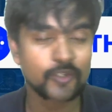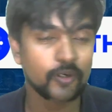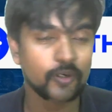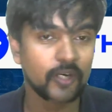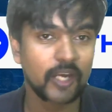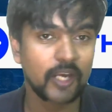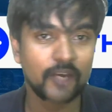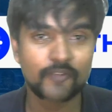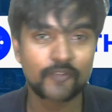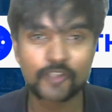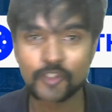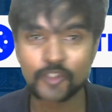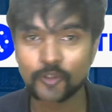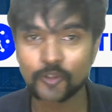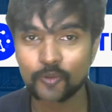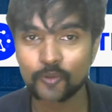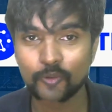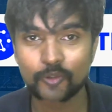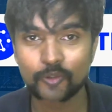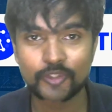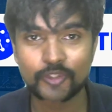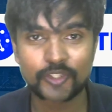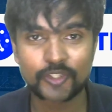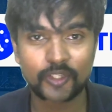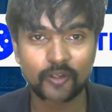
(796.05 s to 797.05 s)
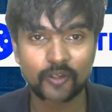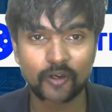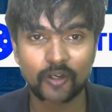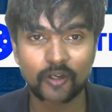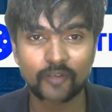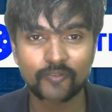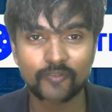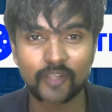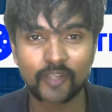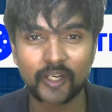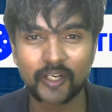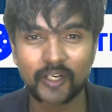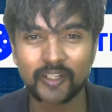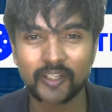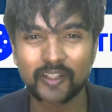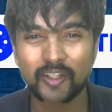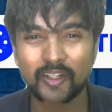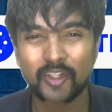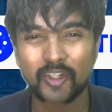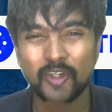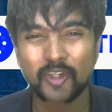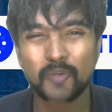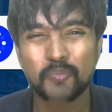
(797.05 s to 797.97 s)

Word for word: or lavish goods and all of that,